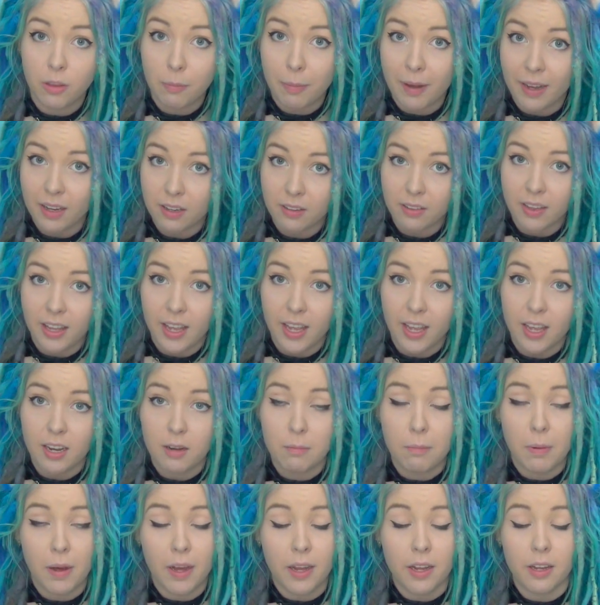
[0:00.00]
on the back of the
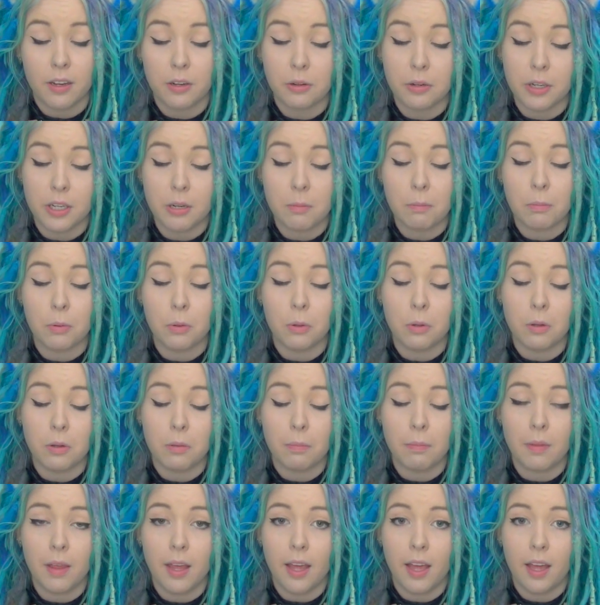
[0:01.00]
head by a cricket ball
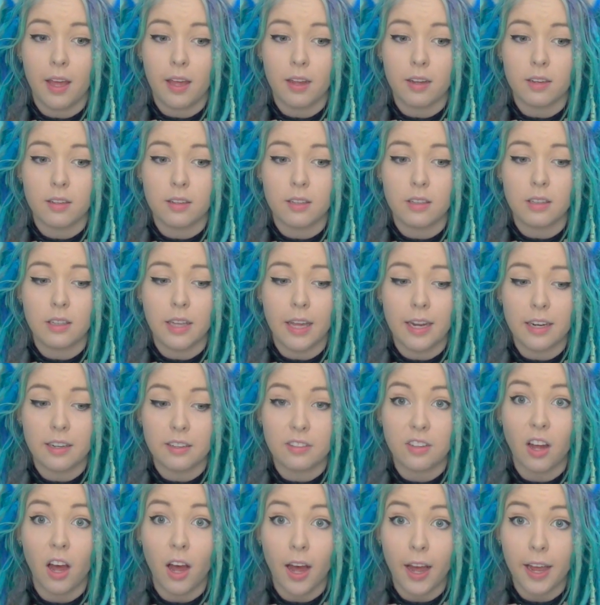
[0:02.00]
and
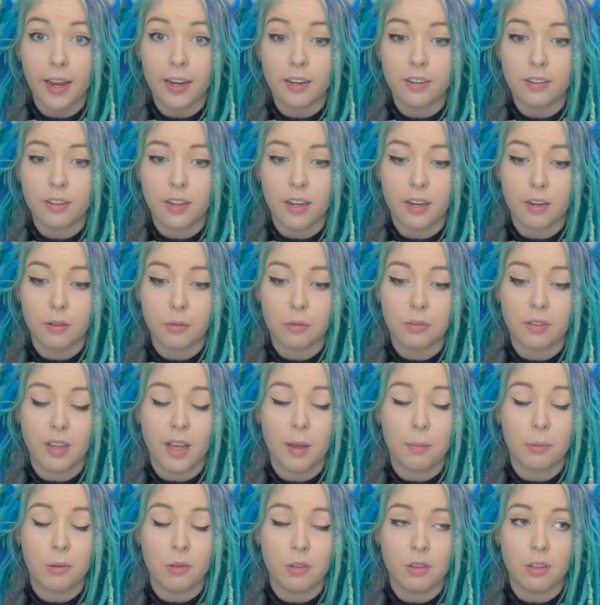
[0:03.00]
later died and it was
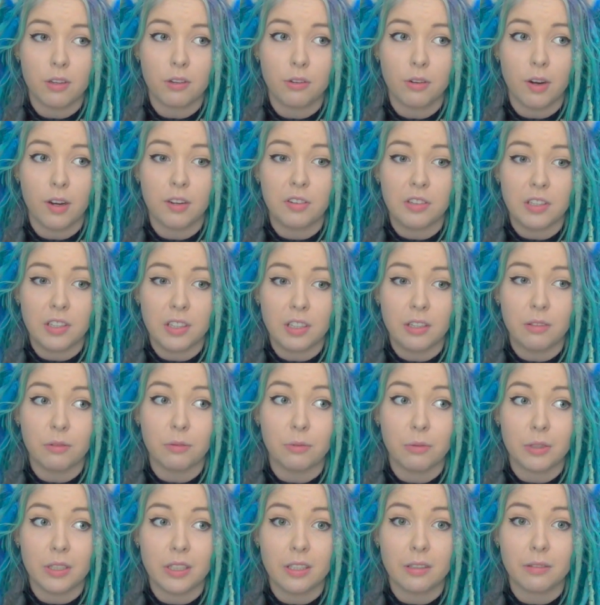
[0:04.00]
absolutely tragic and
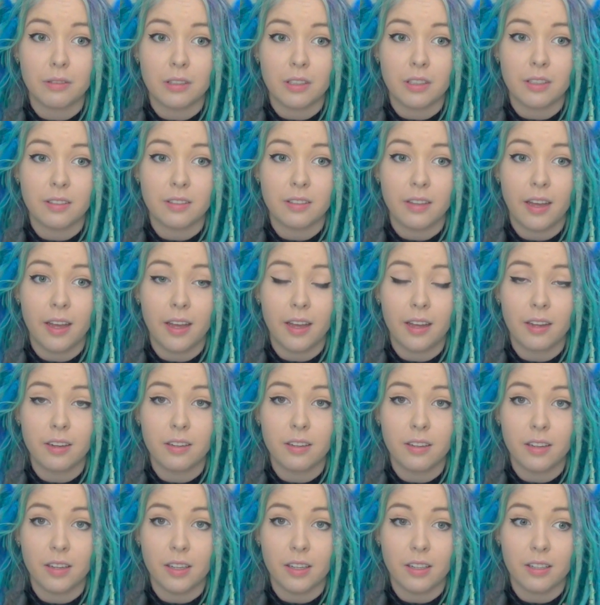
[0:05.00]
really really sad
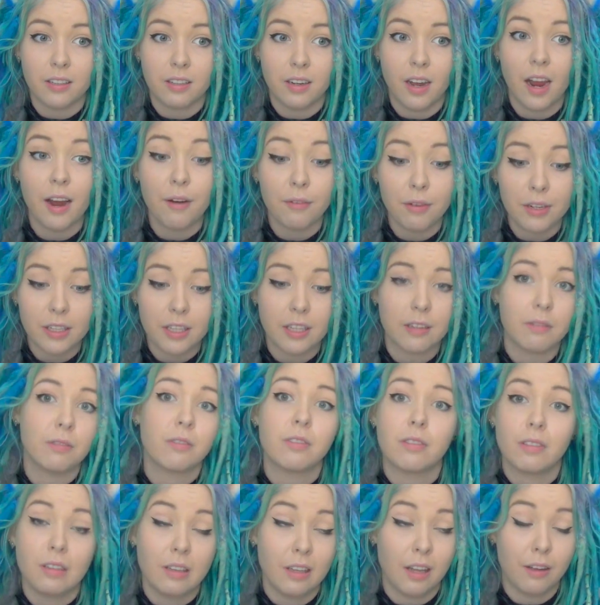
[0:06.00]
and I really
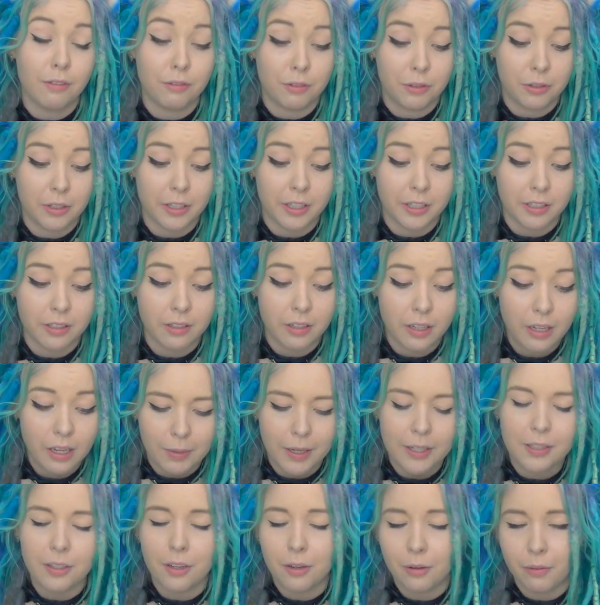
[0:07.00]
love cricket.
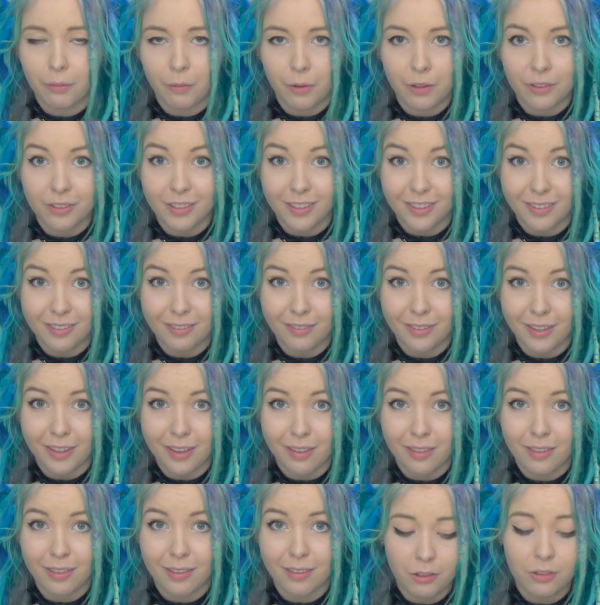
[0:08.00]
I go and watch it
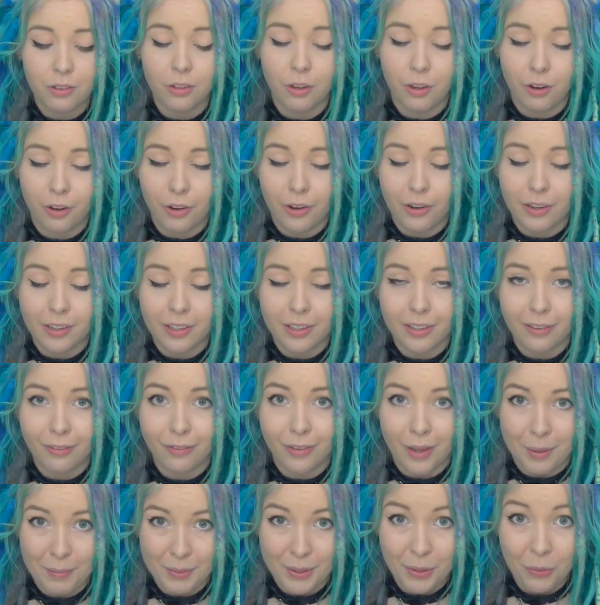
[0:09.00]
with Sir and
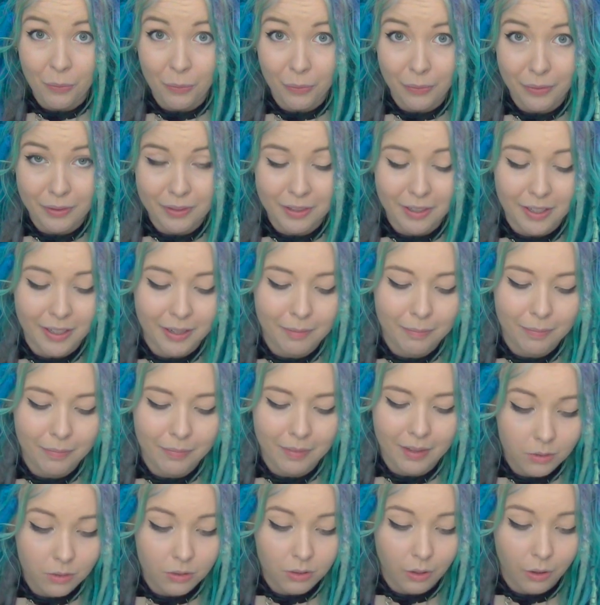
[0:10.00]
his family all the time.
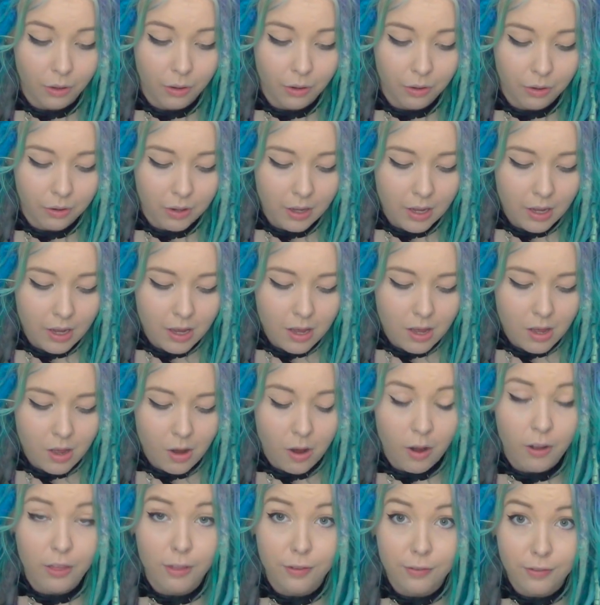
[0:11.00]
So
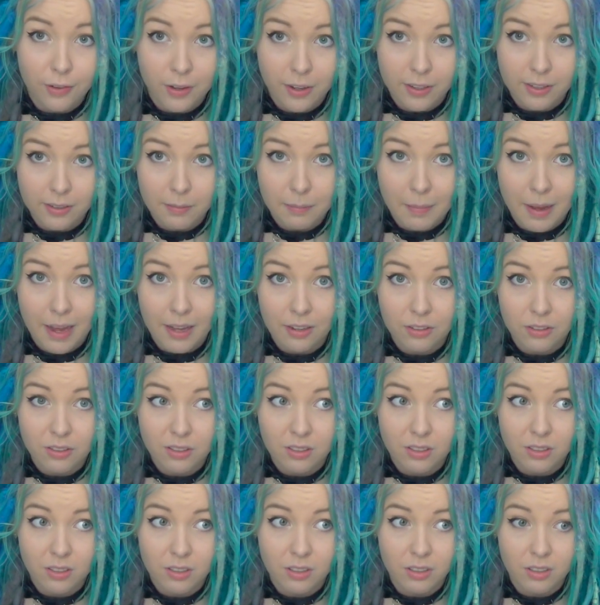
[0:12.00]
on the first
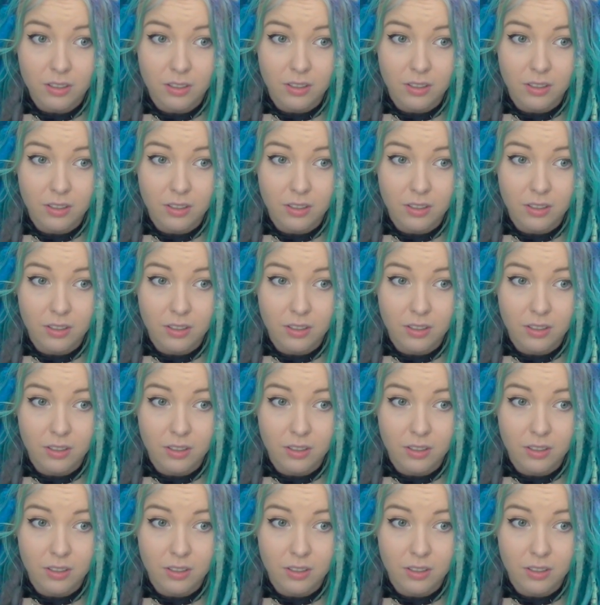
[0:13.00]
match